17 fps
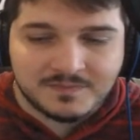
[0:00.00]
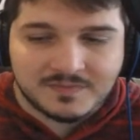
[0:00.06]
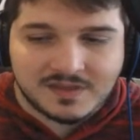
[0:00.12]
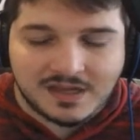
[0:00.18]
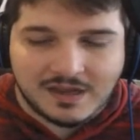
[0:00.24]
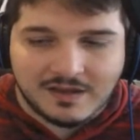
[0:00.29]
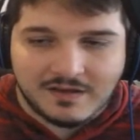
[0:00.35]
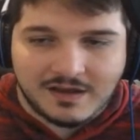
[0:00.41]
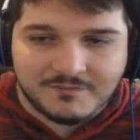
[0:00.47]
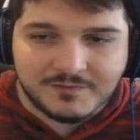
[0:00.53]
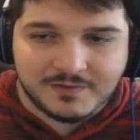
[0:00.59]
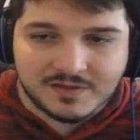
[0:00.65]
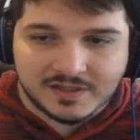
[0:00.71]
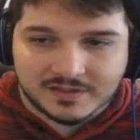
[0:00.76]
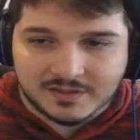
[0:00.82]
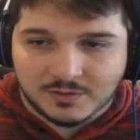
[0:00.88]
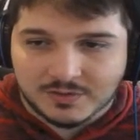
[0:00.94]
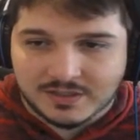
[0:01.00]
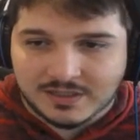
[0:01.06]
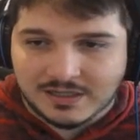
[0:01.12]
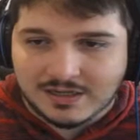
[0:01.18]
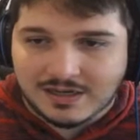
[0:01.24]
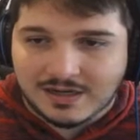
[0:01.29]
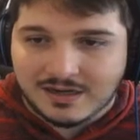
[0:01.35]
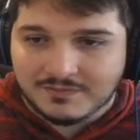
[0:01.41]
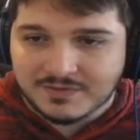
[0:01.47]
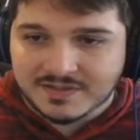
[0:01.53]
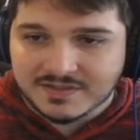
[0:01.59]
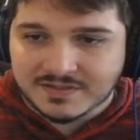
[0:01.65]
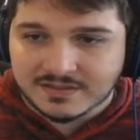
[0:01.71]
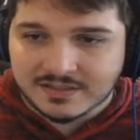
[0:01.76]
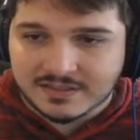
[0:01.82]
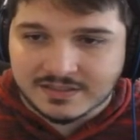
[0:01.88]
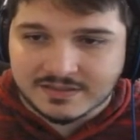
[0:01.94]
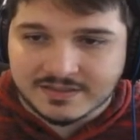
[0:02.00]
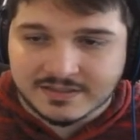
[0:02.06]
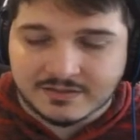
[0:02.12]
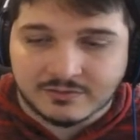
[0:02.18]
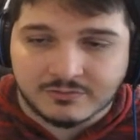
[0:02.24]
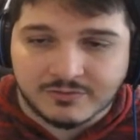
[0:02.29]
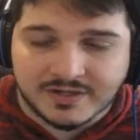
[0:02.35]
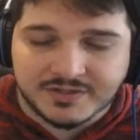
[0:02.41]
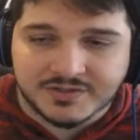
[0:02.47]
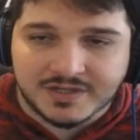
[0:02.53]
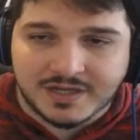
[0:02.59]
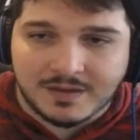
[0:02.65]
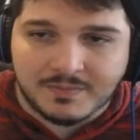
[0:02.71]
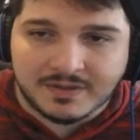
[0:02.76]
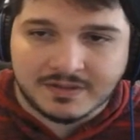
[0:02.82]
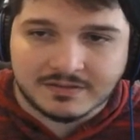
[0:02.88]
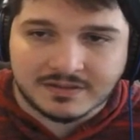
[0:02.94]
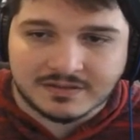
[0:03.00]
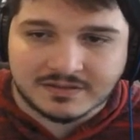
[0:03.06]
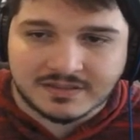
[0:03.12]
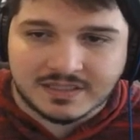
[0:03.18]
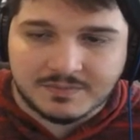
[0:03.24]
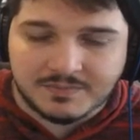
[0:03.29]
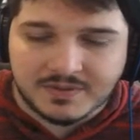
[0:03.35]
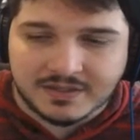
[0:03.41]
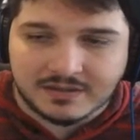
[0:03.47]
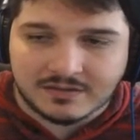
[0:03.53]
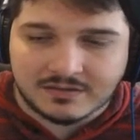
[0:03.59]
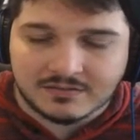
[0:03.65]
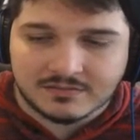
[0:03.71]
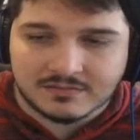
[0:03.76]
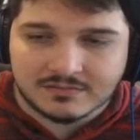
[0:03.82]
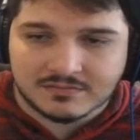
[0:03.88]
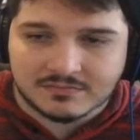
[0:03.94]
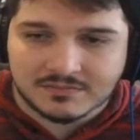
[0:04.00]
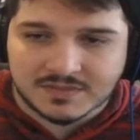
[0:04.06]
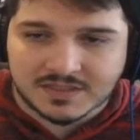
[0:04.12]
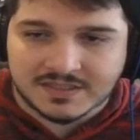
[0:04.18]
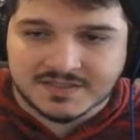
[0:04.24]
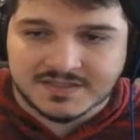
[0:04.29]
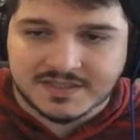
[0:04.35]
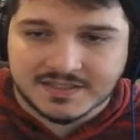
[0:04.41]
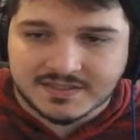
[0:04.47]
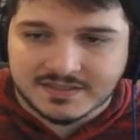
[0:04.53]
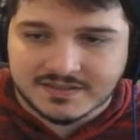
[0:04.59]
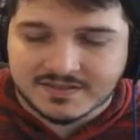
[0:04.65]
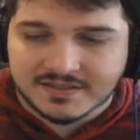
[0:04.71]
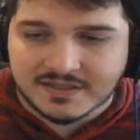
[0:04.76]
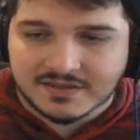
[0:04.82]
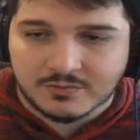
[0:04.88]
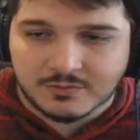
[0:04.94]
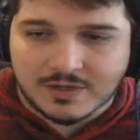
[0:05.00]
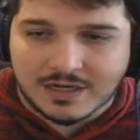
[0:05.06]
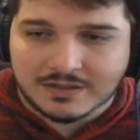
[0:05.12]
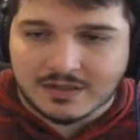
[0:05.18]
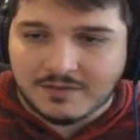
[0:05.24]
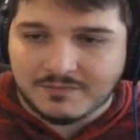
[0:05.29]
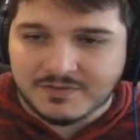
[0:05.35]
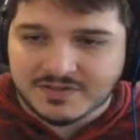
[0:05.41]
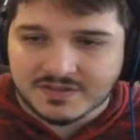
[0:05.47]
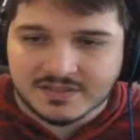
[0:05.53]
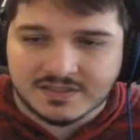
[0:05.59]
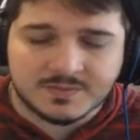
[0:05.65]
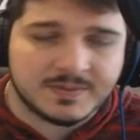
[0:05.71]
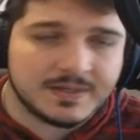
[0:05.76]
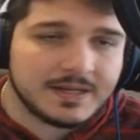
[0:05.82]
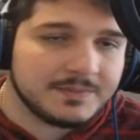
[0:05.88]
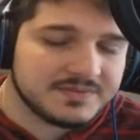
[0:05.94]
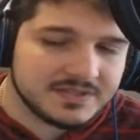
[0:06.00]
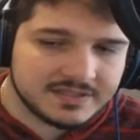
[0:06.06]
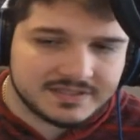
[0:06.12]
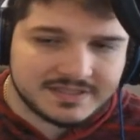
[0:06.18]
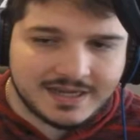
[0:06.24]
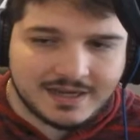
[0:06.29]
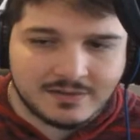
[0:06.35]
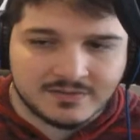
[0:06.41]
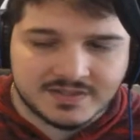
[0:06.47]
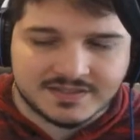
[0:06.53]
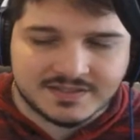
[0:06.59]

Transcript: I feel like Oda obviously did a great job in keeping consistency throughout. Obviously, there's been ups and downs.